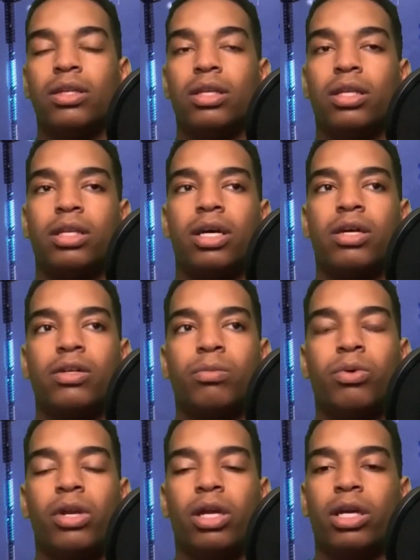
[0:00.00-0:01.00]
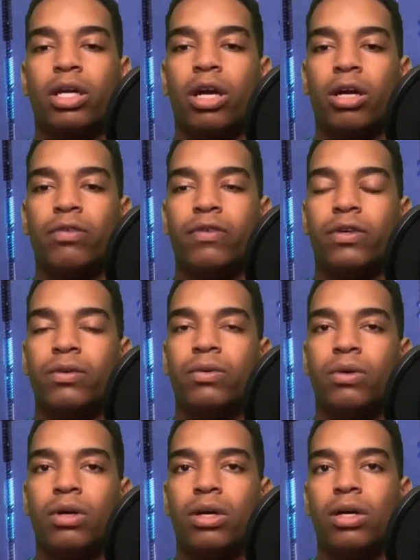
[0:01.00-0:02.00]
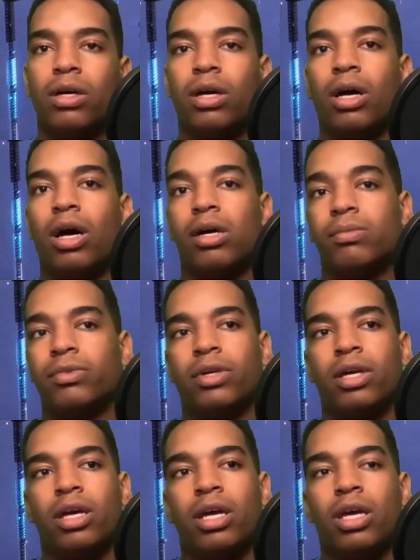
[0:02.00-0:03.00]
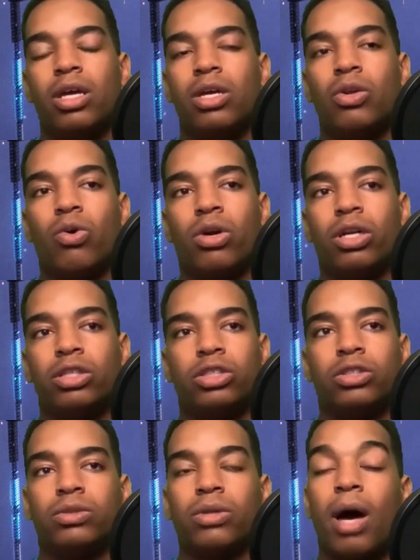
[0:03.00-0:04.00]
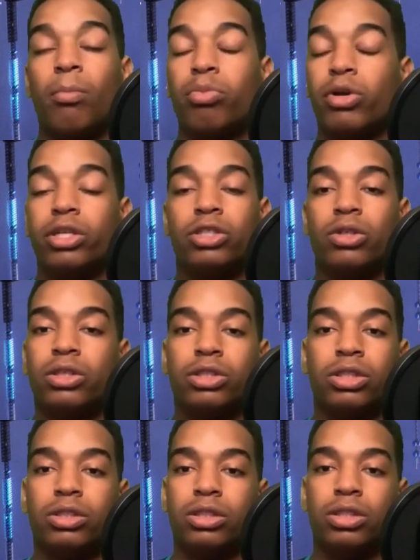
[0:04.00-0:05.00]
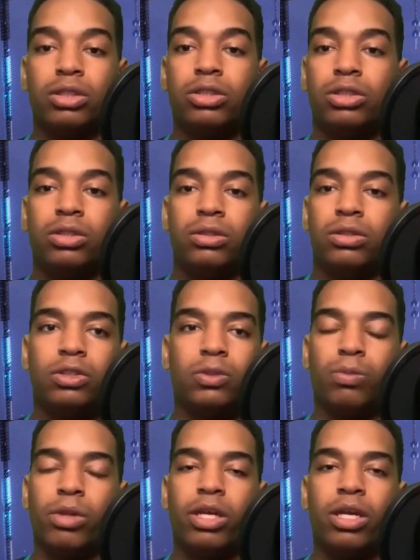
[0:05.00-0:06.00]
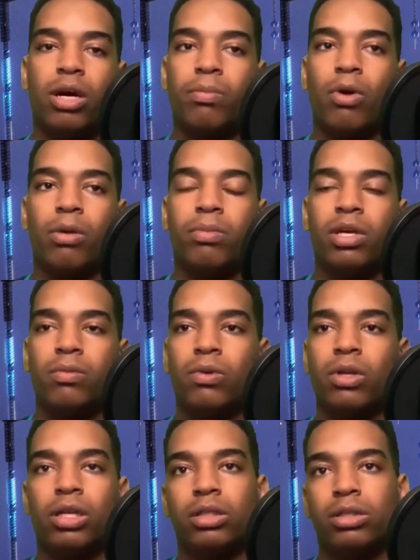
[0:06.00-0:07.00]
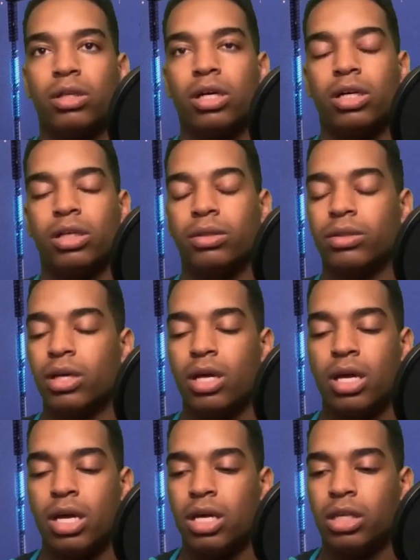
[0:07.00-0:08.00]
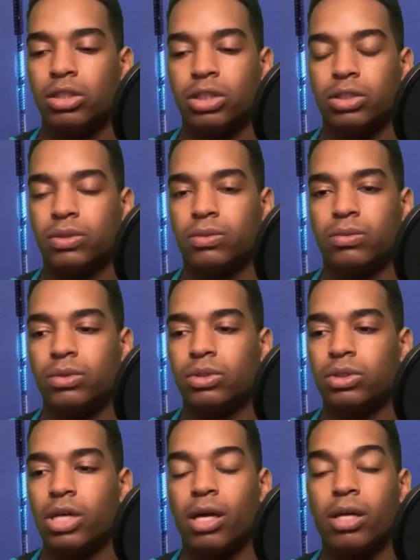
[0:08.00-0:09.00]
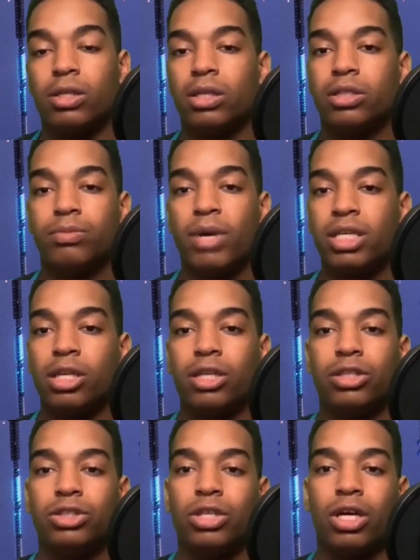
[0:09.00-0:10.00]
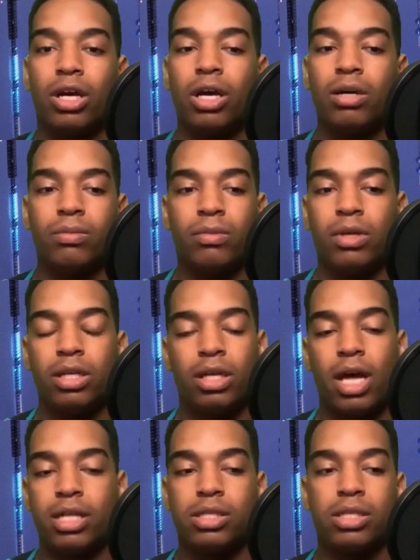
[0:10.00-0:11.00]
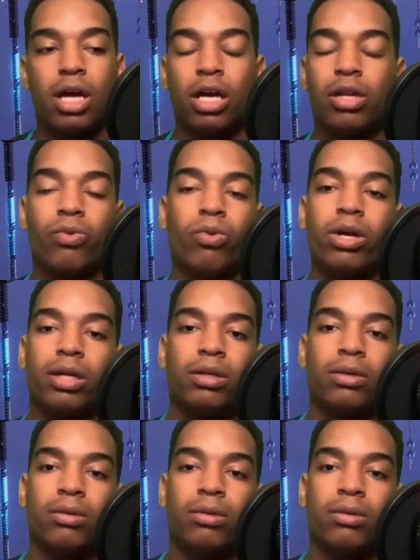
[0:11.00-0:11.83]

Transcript: And now they're putting a curfew up in order to just, I'm pretty sure it's just to split up our people and just tell us basically to shut up. And that's not going to work.